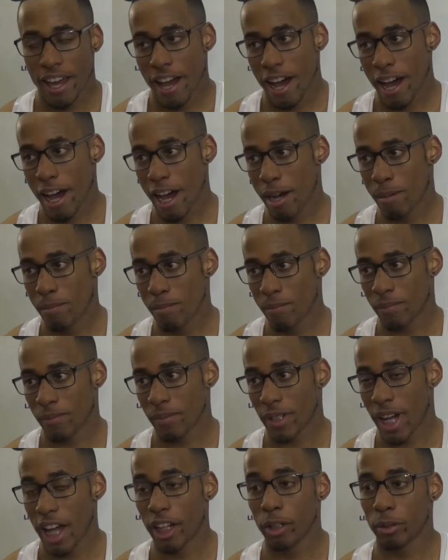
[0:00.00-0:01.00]

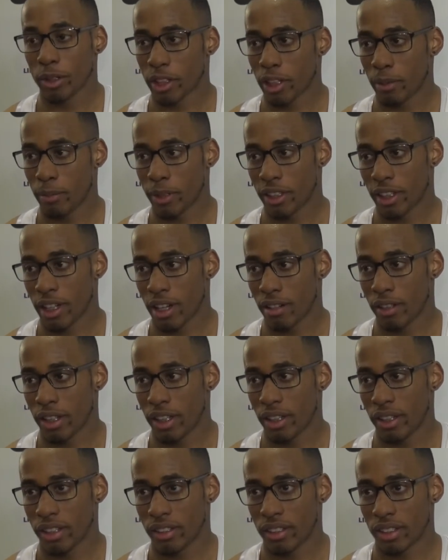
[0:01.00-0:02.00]
I know it's coming together.
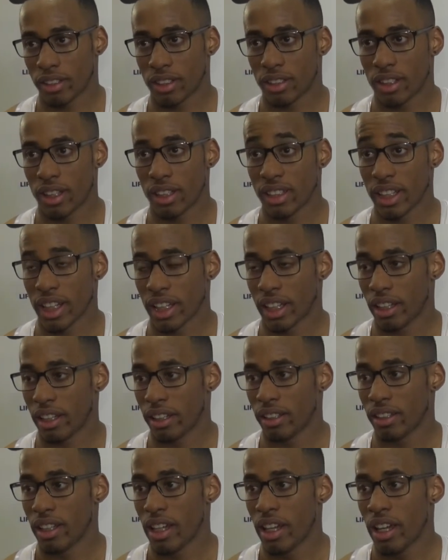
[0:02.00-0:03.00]
It's just taking
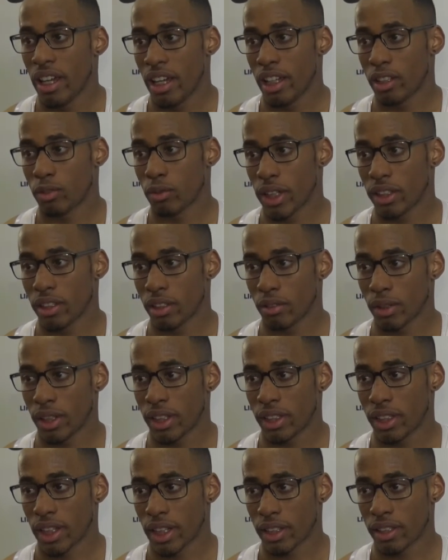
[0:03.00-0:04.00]
its races
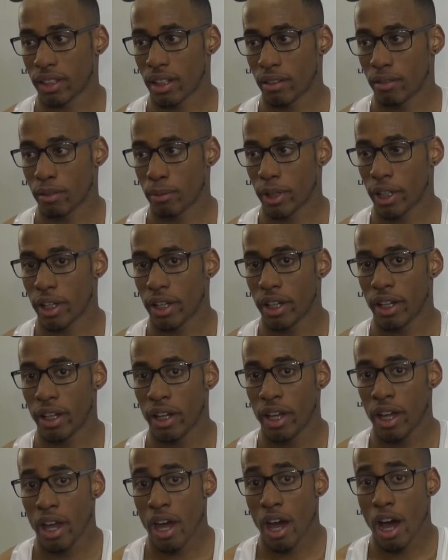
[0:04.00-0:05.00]
really to get together. But,
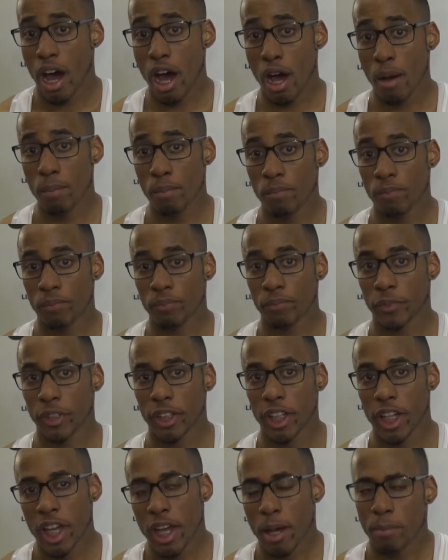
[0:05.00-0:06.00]

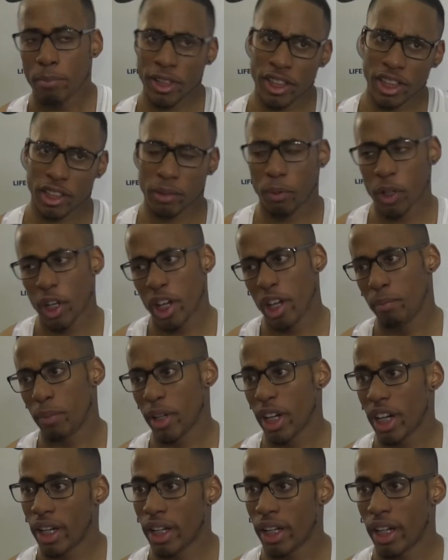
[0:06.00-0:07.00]
a bit disappointed,
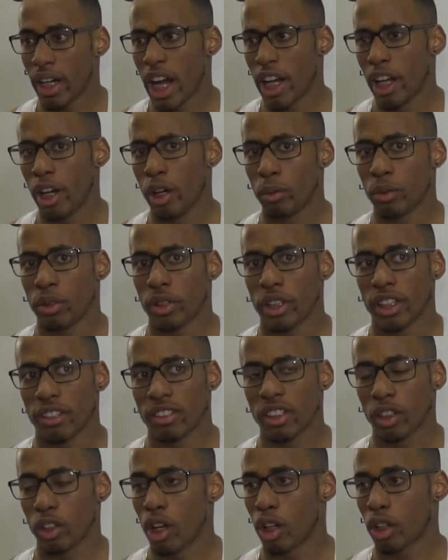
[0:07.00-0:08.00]
but I know I've
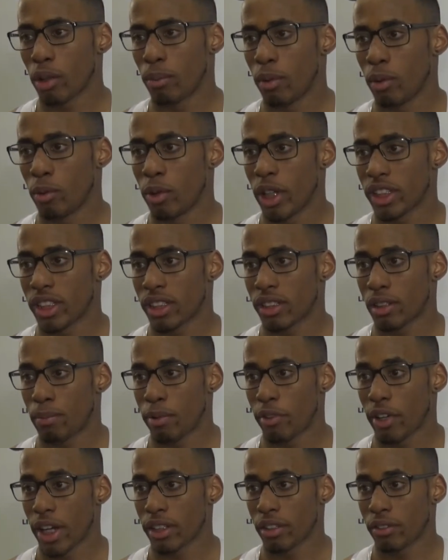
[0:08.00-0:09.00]
still got a couple more races to
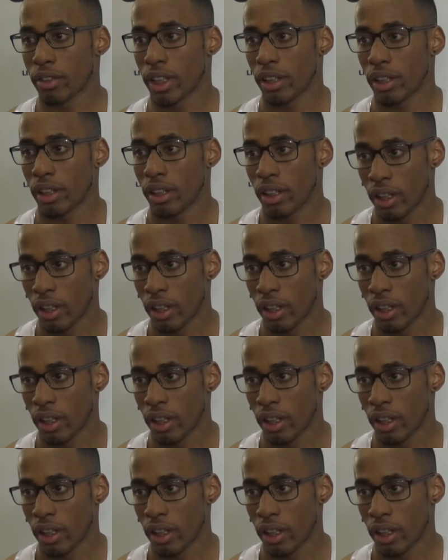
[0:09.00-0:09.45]
perfect it, really.